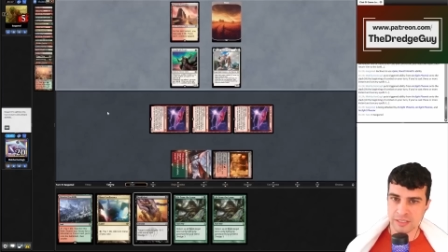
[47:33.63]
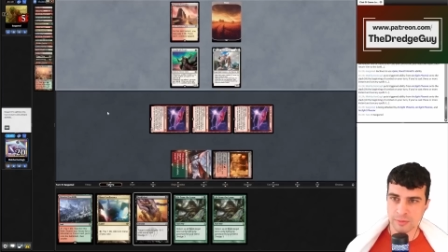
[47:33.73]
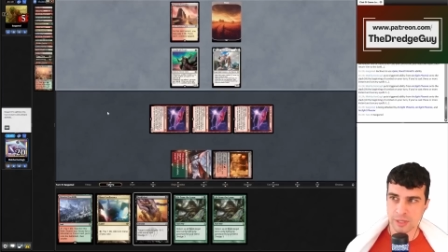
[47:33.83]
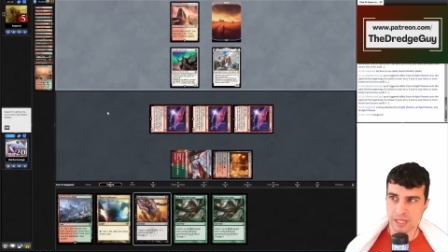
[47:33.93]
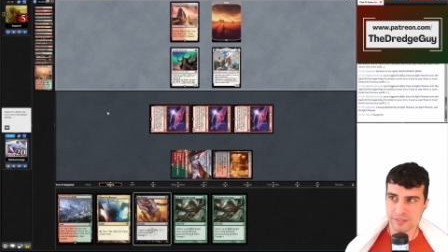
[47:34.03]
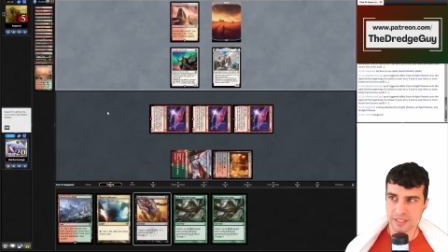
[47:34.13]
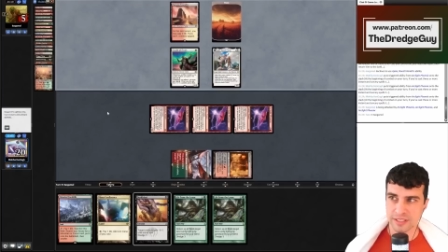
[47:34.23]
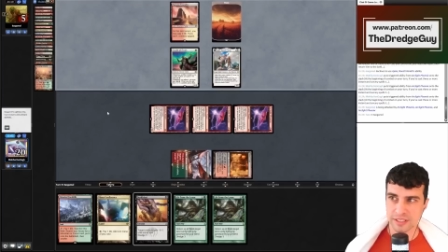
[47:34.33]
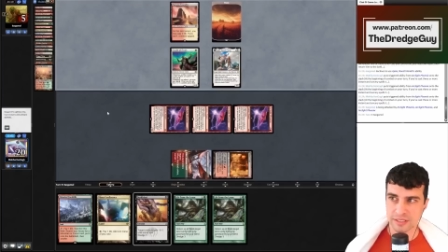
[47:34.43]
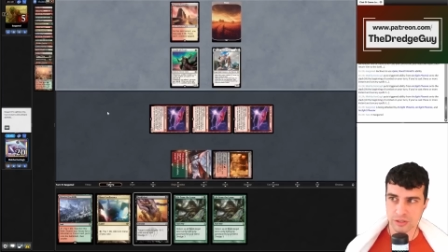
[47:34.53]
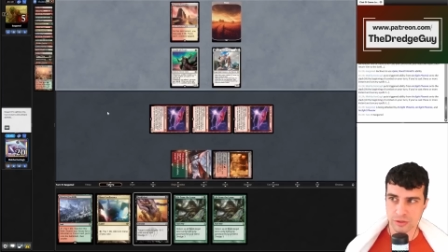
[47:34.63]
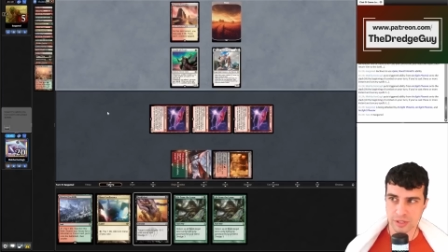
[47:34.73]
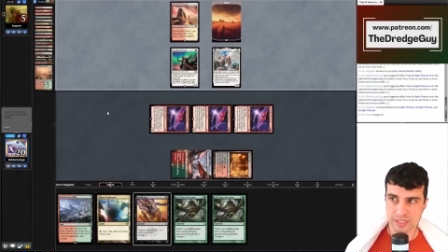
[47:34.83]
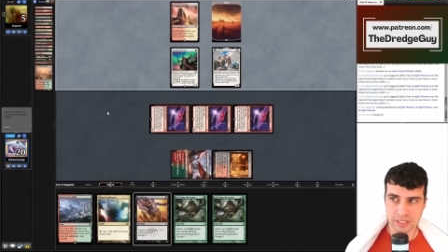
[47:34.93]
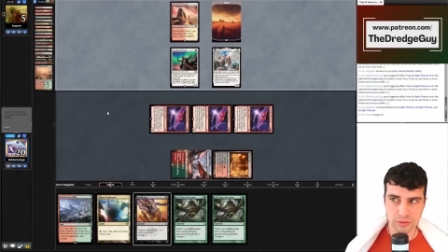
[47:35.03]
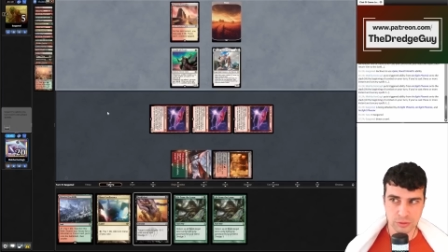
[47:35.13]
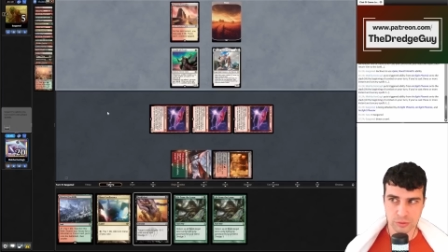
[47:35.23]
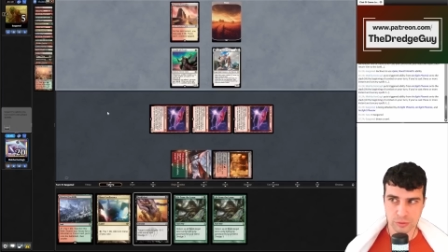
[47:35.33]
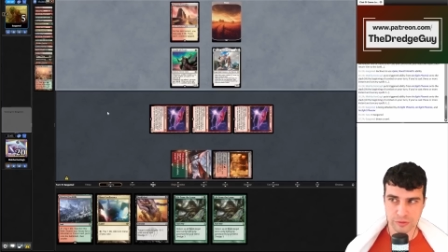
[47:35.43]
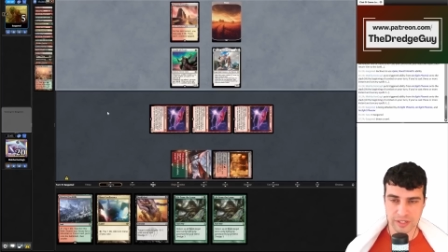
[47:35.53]
some life next turn, so they are down
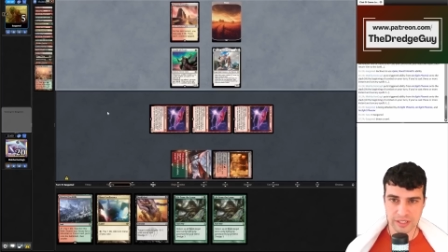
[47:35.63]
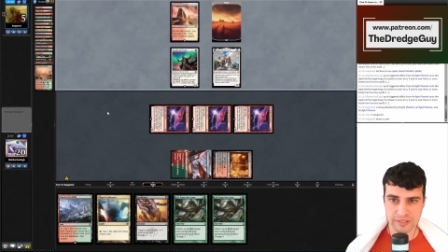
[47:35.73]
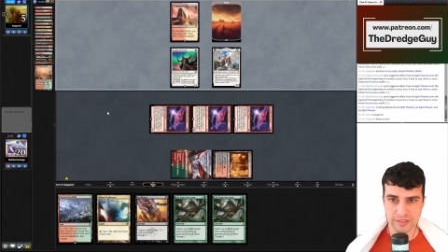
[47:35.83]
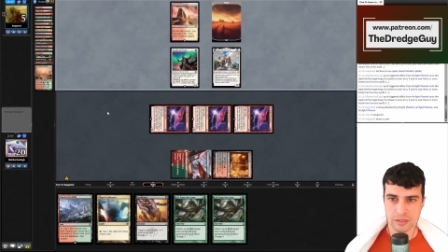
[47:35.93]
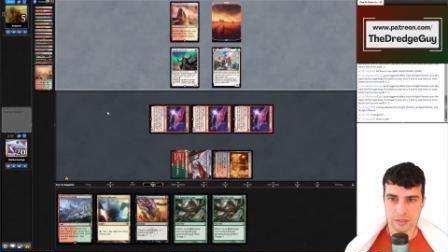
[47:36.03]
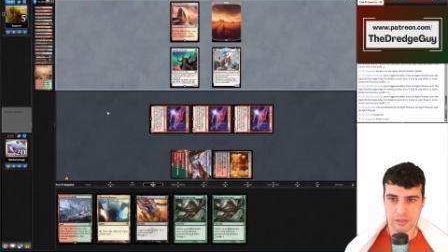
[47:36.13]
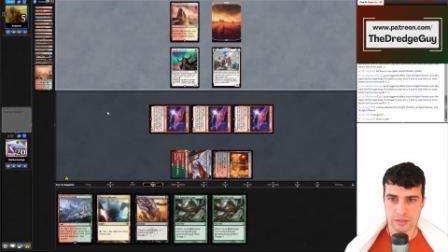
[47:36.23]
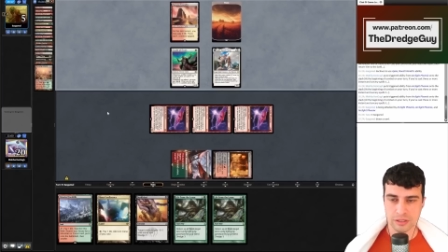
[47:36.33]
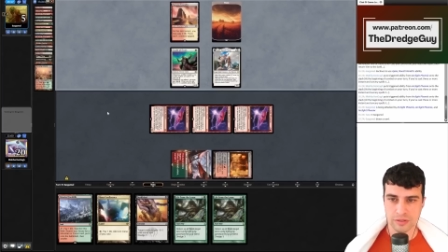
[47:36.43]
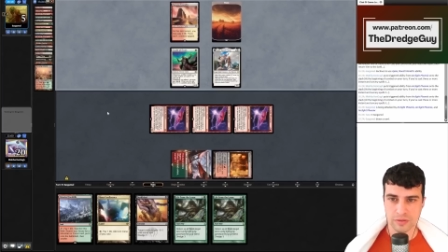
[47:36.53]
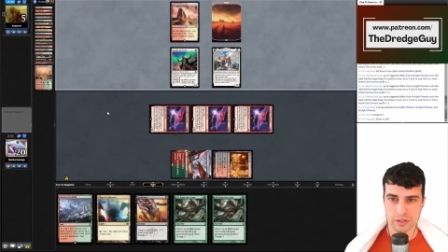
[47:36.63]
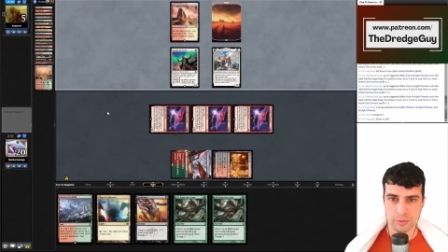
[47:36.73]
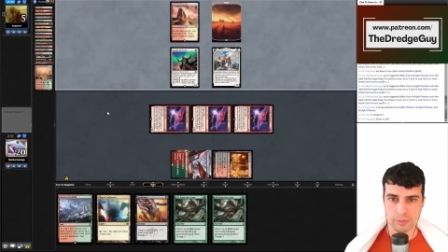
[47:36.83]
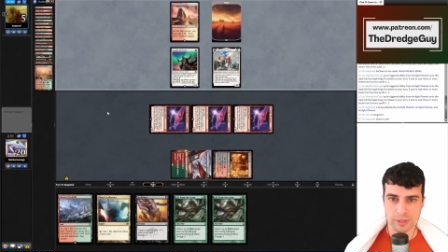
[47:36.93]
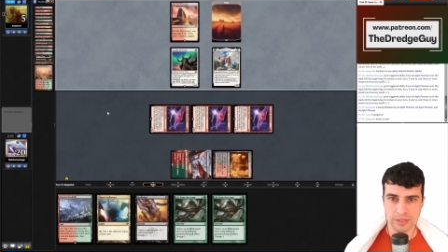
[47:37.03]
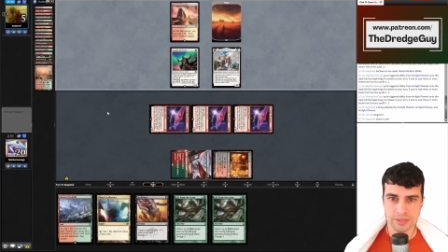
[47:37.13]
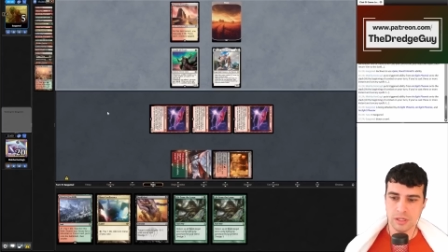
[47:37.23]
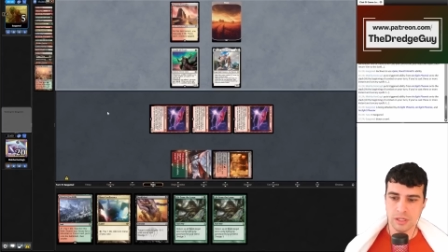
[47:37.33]
to 5, just for a moment.